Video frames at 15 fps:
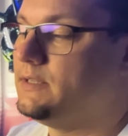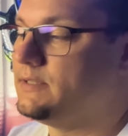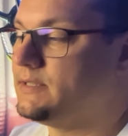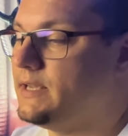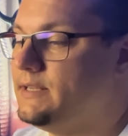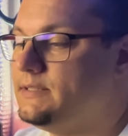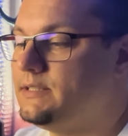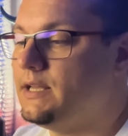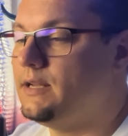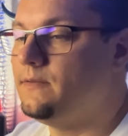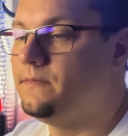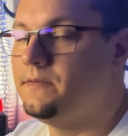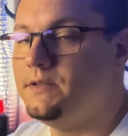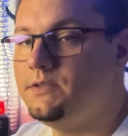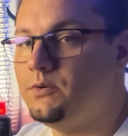Size
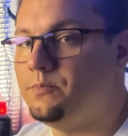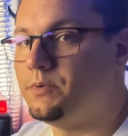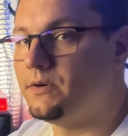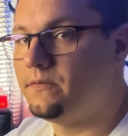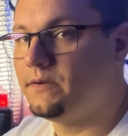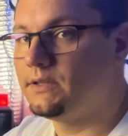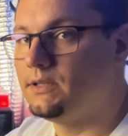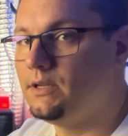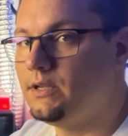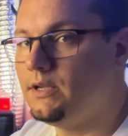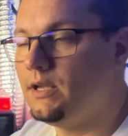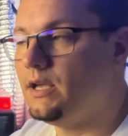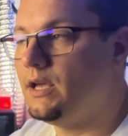10 fits you perfectly